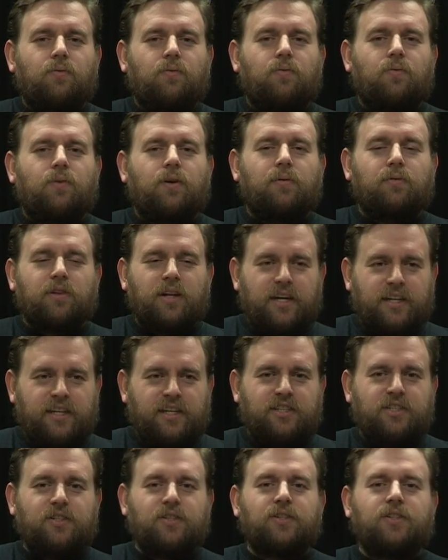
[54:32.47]
Well, I'm glad
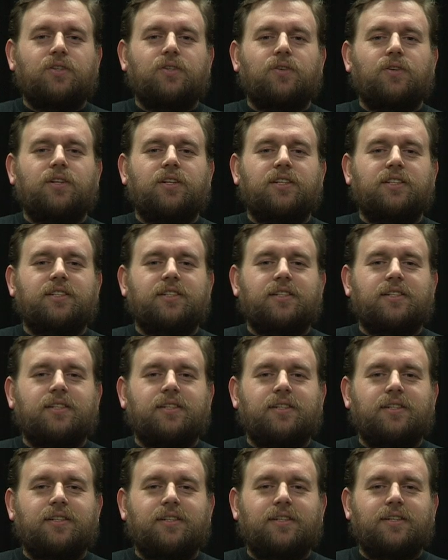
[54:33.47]
that you could join us,
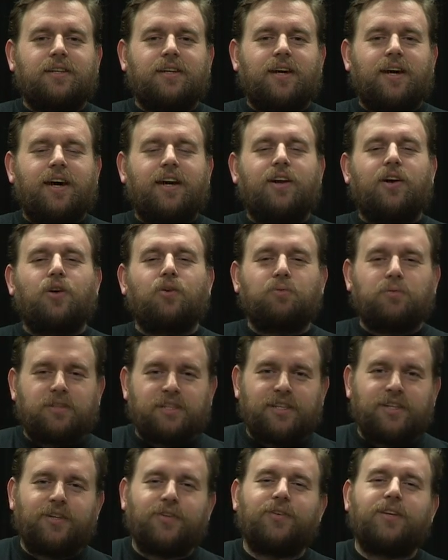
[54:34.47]
and I hope to
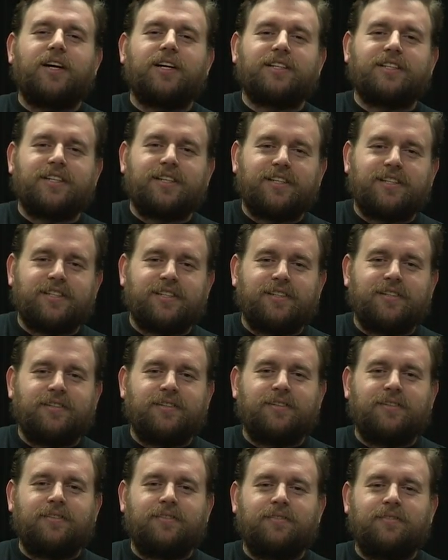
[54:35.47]
see you next season.
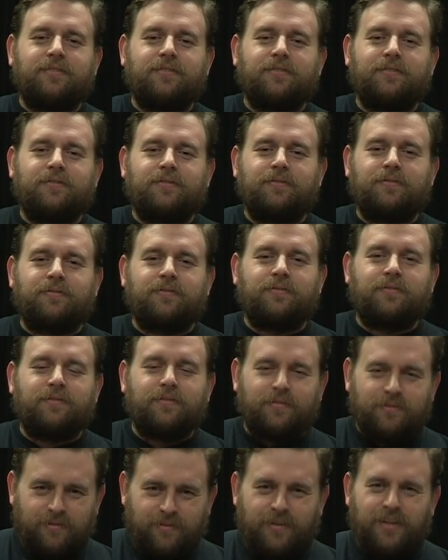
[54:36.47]

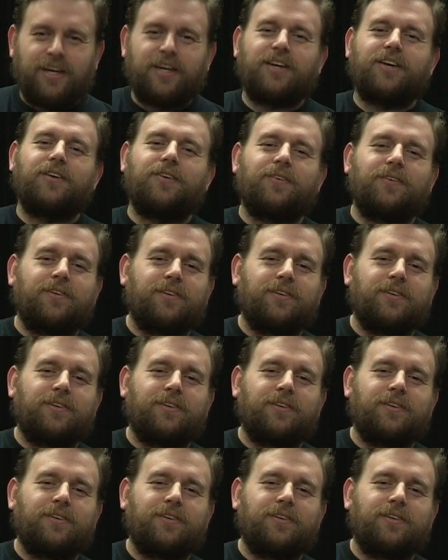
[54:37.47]
Thank you.